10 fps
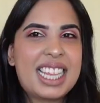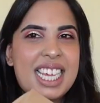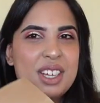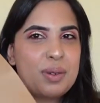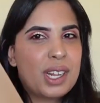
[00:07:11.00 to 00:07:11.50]

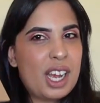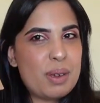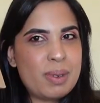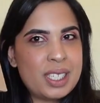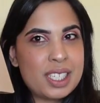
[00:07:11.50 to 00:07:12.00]
think we'll
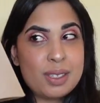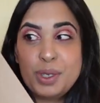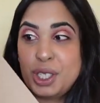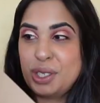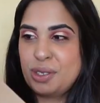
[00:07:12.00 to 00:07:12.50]
open
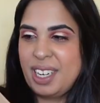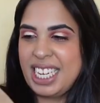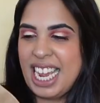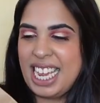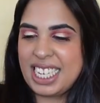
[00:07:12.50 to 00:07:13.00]
some jewellery
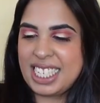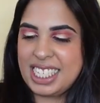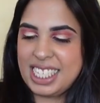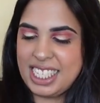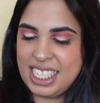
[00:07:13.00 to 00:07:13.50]

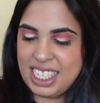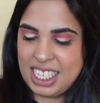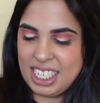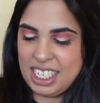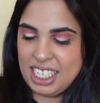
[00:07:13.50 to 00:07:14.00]
next.